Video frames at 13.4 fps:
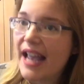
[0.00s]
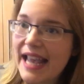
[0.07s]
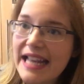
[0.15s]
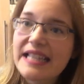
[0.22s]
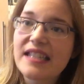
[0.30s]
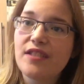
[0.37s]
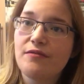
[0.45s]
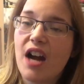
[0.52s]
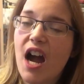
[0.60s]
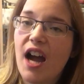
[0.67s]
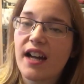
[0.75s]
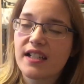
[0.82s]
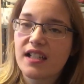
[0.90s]

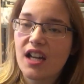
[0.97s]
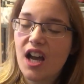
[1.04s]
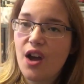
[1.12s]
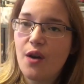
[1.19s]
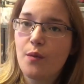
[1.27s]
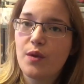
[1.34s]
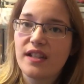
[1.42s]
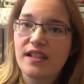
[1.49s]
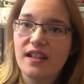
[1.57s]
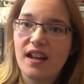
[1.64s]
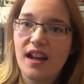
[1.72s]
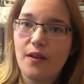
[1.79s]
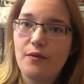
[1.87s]
interact with
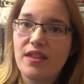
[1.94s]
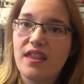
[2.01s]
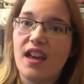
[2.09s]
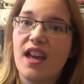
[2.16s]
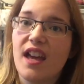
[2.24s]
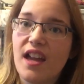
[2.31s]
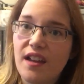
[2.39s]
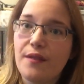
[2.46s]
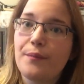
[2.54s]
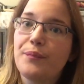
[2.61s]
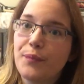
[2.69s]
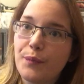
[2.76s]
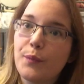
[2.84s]

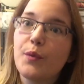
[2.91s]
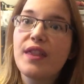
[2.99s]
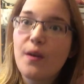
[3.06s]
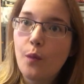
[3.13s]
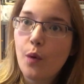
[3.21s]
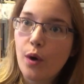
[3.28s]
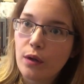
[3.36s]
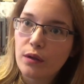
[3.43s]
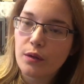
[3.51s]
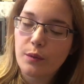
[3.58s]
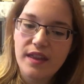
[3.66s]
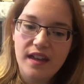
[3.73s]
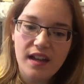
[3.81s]
the
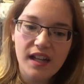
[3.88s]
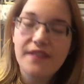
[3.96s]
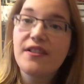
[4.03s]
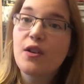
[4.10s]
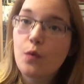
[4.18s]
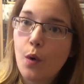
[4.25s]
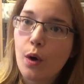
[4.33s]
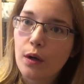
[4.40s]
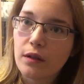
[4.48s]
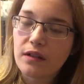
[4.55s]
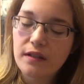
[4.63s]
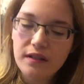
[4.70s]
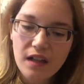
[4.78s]
world, with the living
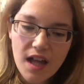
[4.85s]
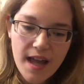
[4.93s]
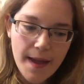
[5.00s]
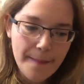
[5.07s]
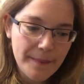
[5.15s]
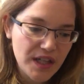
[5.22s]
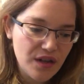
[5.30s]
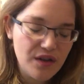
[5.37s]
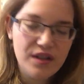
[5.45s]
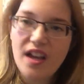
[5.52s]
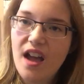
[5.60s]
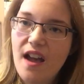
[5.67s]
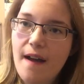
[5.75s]
world. Because